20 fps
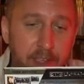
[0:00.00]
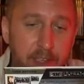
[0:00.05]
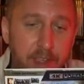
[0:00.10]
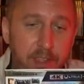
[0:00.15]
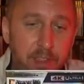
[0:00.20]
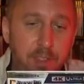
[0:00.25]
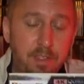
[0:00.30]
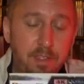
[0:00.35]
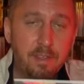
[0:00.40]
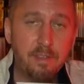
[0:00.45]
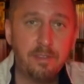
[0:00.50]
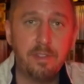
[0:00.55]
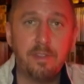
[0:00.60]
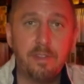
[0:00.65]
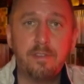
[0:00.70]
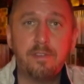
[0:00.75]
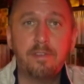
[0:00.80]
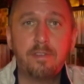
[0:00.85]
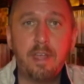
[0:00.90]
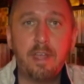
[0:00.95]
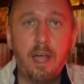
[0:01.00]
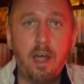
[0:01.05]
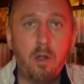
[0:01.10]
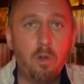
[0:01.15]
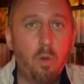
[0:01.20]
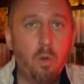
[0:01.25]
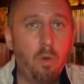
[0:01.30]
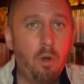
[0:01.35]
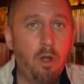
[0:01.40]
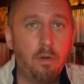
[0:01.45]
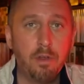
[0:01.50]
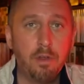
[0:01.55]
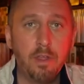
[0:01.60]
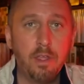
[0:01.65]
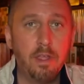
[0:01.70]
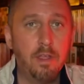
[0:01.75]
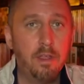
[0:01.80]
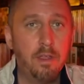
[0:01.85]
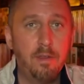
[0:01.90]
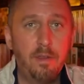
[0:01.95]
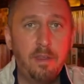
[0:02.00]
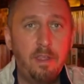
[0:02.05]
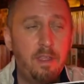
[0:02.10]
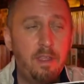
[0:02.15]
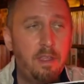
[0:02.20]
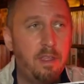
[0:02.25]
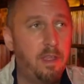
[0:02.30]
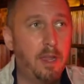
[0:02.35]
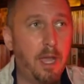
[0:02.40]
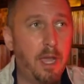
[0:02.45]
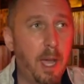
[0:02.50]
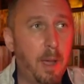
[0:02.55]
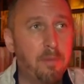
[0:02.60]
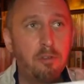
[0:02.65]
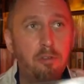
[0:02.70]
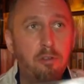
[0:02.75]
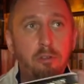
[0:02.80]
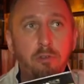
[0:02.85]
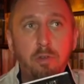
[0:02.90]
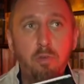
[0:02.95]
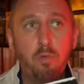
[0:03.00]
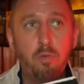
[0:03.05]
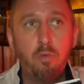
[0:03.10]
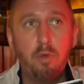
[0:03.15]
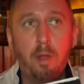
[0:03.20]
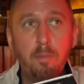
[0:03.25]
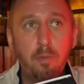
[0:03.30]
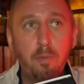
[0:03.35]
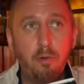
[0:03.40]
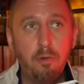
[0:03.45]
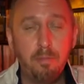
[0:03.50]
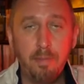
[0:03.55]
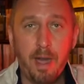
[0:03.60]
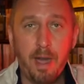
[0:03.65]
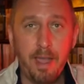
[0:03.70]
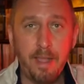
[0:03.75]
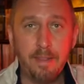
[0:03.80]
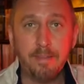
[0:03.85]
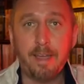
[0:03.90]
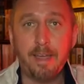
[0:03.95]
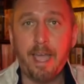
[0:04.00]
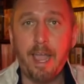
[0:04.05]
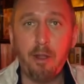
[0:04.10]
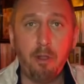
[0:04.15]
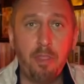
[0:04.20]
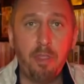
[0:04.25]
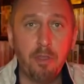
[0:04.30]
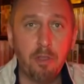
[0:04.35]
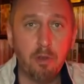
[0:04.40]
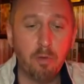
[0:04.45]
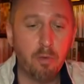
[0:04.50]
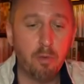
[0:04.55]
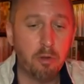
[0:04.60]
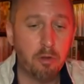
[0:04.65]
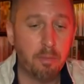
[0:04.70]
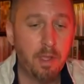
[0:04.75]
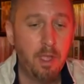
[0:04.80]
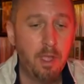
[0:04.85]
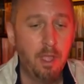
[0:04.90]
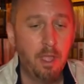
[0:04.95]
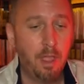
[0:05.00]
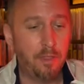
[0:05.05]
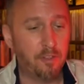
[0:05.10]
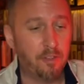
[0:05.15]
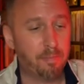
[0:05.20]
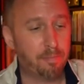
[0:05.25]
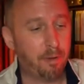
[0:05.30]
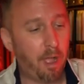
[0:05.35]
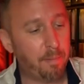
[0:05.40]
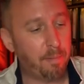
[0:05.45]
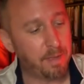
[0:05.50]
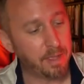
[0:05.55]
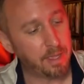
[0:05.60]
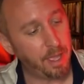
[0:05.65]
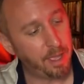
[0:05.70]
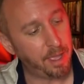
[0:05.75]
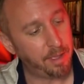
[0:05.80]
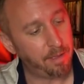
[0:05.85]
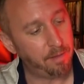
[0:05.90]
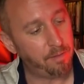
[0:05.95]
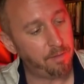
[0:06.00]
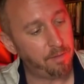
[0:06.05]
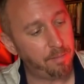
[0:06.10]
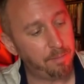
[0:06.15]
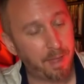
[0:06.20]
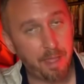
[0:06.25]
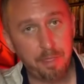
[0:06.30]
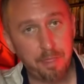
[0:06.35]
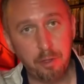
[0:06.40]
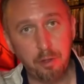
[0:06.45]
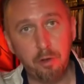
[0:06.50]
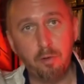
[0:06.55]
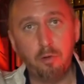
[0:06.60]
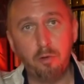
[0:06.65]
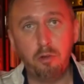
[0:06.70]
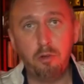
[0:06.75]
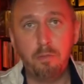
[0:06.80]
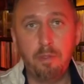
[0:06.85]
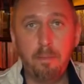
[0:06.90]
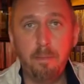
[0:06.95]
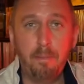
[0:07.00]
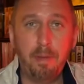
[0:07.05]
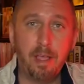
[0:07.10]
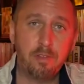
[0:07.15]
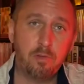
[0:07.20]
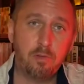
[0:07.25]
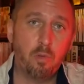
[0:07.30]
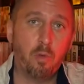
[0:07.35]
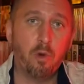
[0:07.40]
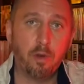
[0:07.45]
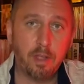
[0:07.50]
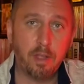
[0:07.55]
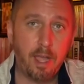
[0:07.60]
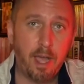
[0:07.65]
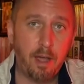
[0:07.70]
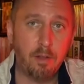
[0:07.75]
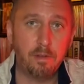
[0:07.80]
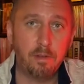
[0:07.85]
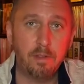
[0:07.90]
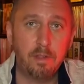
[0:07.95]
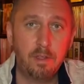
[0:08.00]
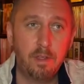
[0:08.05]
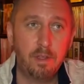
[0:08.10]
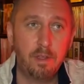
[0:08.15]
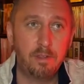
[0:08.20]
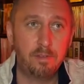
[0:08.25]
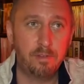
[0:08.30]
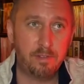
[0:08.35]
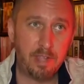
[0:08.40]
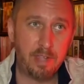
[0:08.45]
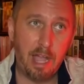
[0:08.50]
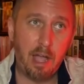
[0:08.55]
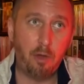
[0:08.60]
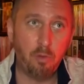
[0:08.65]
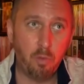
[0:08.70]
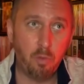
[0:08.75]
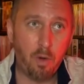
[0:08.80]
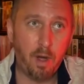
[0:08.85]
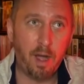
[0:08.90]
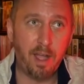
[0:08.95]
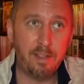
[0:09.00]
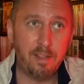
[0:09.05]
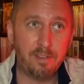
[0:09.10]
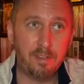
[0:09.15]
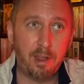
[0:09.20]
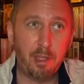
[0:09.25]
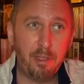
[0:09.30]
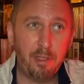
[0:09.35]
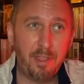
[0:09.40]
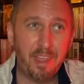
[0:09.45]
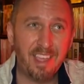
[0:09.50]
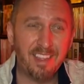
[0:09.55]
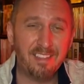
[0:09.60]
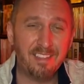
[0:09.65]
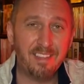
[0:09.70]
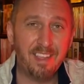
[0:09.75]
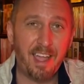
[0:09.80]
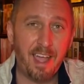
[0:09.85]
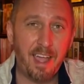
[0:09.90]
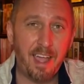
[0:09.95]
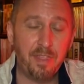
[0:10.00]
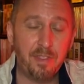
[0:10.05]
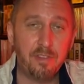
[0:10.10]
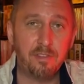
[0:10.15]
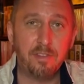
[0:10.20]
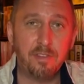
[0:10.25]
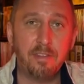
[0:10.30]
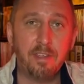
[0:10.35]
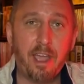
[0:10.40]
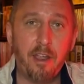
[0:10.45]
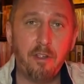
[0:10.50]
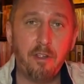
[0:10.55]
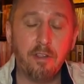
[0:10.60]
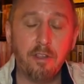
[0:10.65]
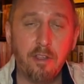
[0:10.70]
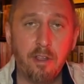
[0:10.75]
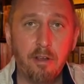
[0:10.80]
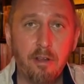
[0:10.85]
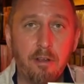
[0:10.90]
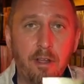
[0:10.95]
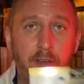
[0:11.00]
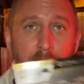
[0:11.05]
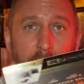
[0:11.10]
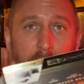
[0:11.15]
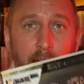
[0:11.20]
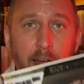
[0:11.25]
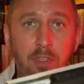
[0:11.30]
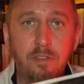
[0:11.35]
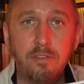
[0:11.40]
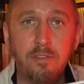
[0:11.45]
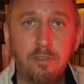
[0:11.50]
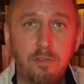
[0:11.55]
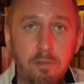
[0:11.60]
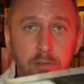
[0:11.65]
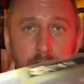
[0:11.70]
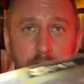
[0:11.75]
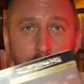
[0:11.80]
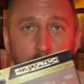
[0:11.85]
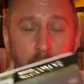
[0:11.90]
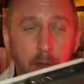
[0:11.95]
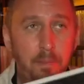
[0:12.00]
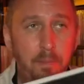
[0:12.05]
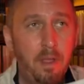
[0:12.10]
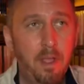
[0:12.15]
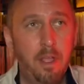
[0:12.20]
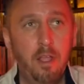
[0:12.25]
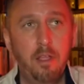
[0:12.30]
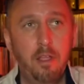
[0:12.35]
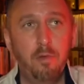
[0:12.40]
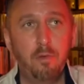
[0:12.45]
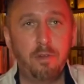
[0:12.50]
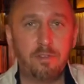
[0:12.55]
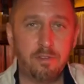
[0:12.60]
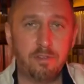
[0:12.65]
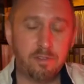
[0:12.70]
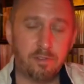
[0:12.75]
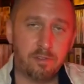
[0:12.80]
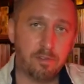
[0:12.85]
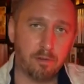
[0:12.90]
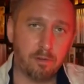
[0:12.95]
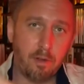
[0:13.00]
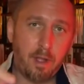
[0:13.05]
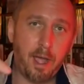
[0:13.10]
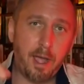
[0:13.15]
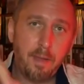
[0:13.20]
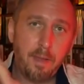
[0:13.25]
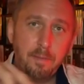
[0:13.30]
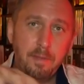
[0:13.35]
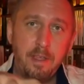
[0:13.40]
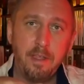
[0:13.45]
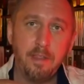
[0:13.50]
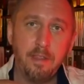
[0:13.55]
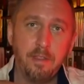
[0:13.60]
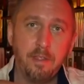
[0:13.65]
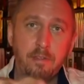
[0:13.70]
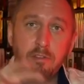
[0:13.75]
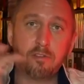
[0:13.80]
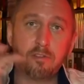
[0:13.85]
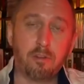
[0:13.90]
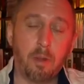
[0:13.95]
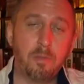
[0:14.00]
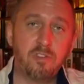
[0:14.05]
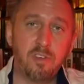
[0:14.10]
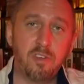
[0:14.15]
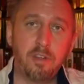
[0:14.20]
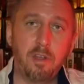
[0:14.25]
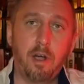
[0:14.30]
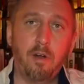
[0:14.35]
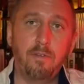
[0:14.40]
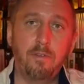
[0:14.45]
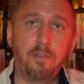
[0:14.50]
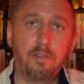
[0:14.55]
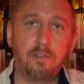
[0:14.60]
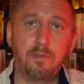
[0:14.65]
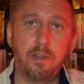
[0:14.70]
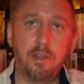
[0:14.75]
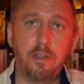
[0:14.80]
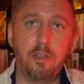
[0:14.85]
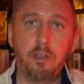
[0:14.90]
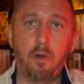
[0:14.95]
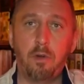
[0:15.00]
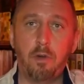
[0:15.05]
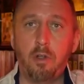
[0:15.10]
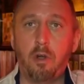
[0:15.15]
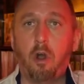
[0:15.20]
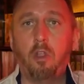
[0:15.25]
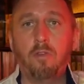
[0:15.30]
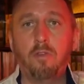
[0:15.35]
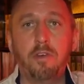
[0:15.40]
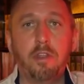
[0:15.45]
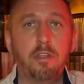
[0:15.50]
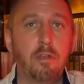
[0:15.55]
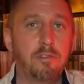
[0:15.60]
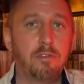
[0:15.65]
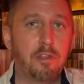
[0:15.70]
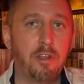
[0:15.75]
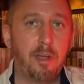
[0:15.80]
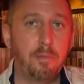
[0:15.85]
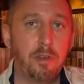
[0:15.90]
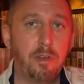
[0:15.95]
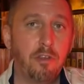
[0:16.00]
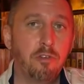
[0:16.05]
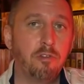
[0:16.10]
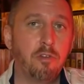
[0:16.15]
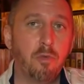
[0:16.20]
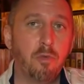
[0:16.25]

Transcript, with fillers: in this, the sound quality, it absolutely rumbled my entire theater room. This probably gave my theater room the best workout sound wise that I think it's had this entire year. I've had this new setup which is described in the description of this video and all the videos that I've been doing